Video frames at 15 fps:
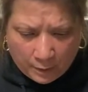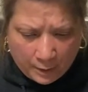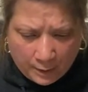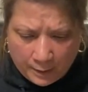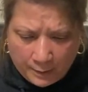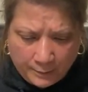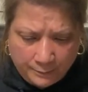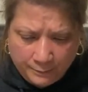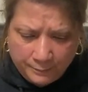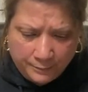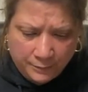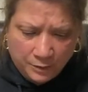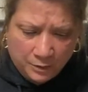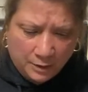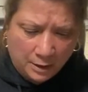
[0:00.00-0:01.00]
and
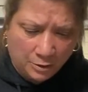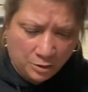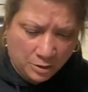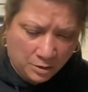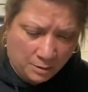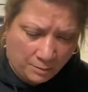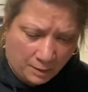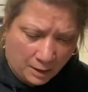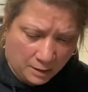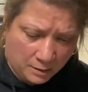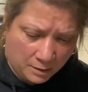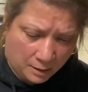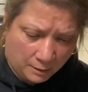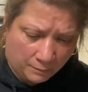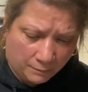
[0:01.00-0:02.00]
they're just
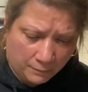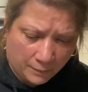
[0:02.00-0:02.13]
amazing.